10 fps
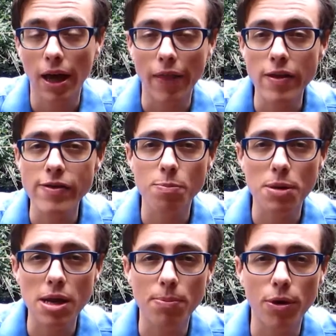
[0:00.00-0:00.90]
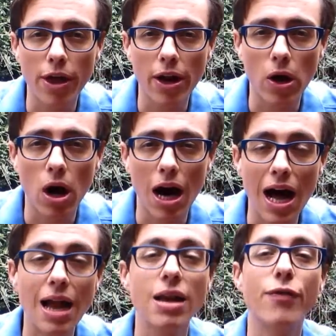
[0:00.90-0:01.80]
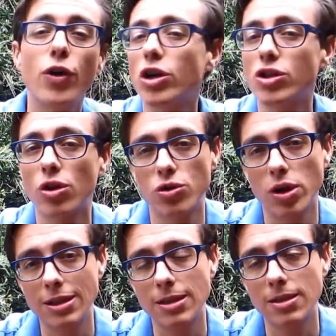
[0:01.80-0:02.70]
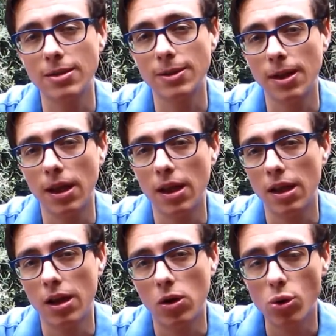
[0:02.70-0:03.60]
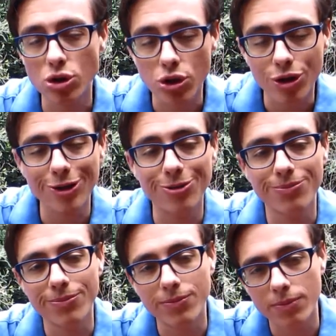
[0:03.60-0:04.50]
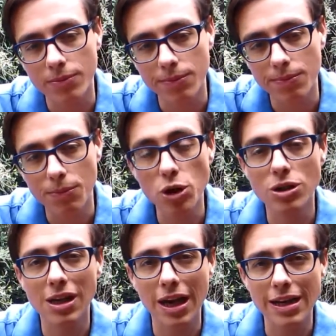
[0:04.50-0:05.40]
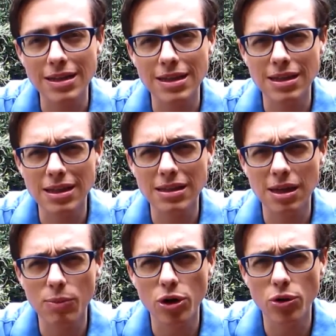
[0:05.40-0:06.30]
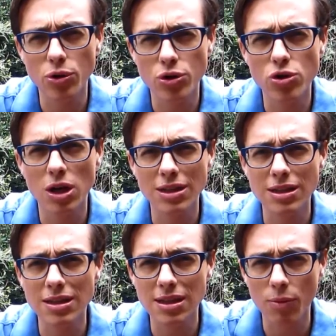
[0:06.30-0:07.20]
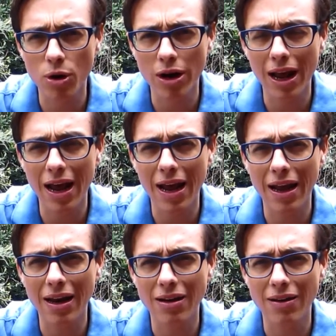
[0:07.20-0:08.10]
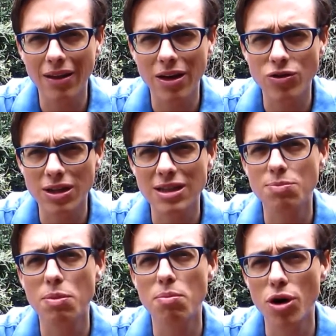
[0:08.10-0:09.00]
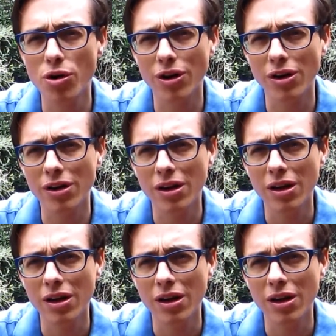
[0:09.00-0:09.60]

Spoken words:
These are people that are highly focused on trust. Also, most cases, someone who's trusted someone and that trust has been broken,